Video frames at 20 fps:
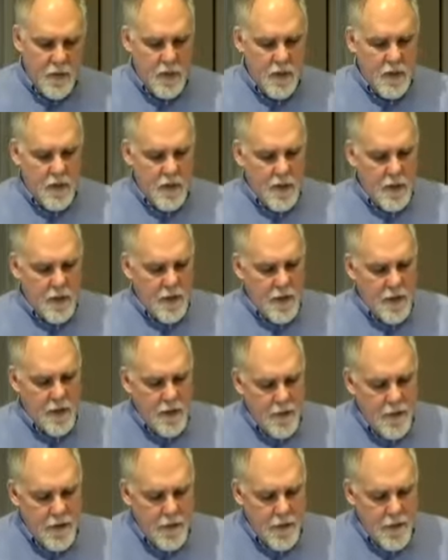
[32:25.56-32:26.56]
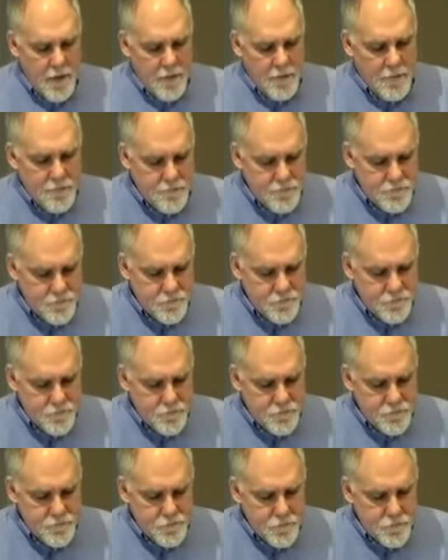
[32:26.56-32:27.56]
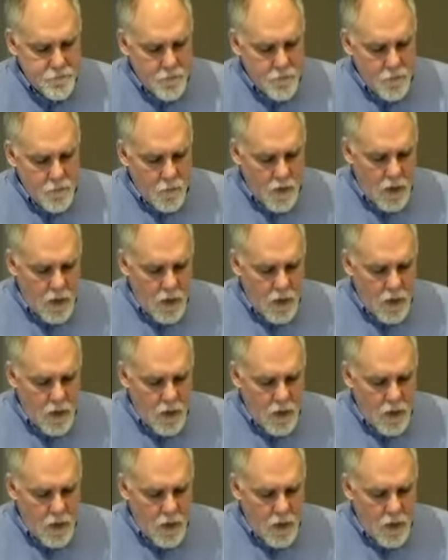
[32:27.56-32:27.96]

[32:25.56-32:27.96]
No one is speaking in this clip.